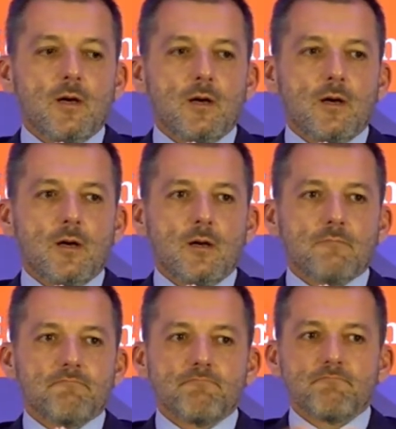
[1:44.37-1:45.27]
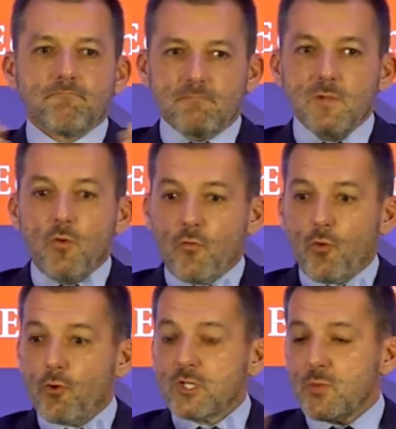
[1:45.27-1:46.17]
Of
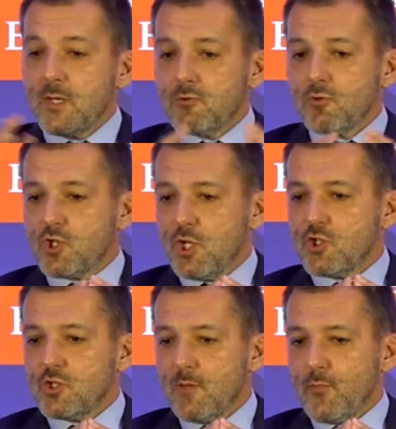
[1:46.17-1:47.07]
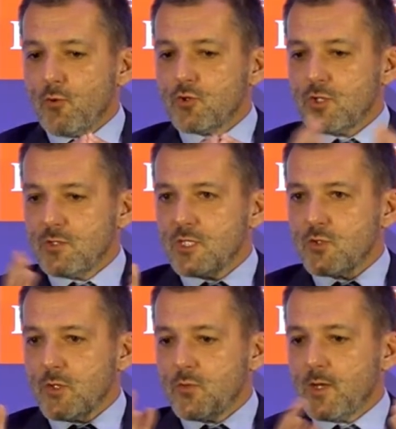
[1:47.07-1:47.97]
course, we need to change the approach, and this
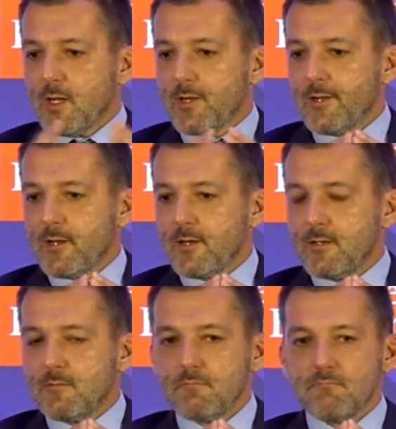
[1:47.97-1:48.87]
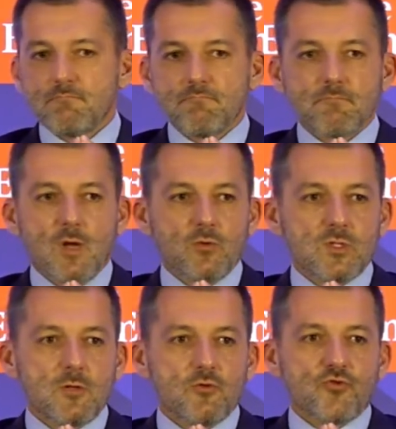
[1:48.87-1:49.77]
is what we are currently, I
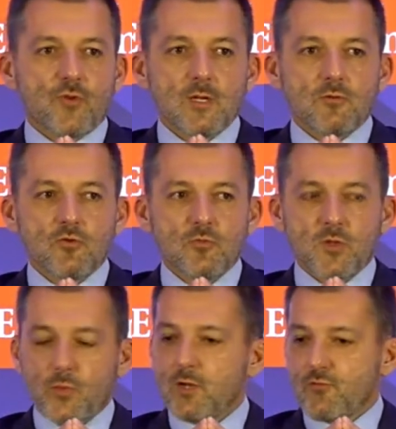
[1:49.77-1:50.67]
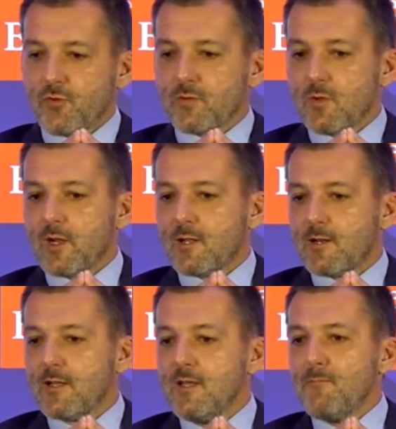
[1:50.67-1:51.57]
would say, not trying to do, but we are
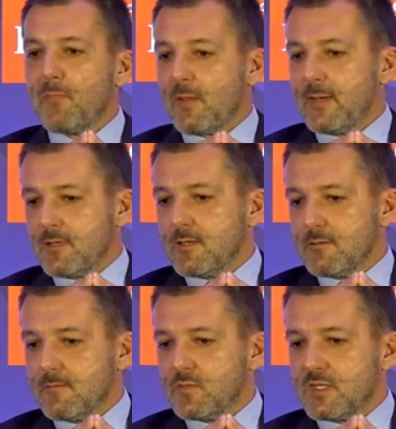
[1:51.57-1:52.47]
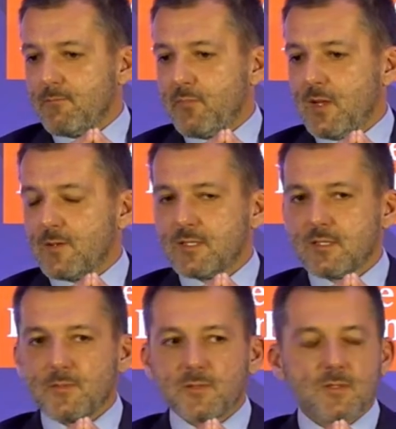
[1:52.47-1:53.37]
currently implementing some pilot
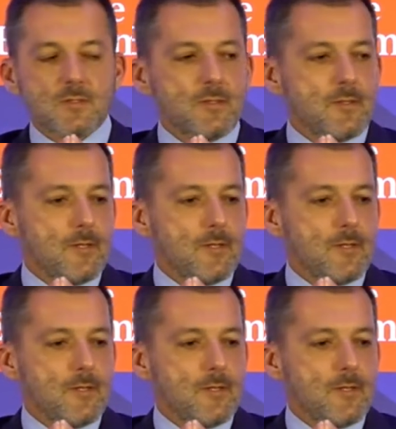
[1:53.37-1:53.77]
steps.